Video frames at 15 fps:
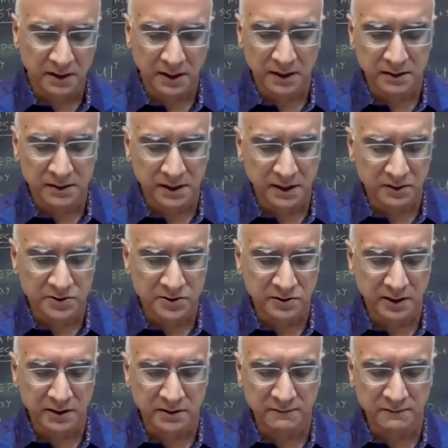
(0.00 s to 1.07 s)
and also
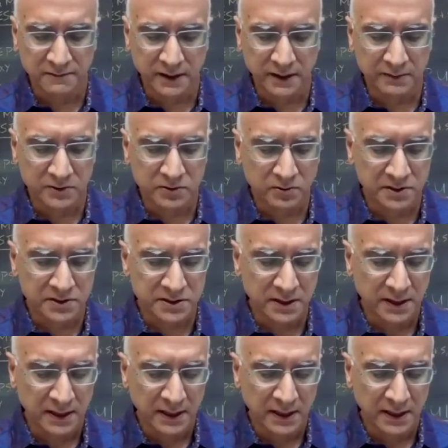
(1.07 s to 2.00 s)
anti-inflammatories.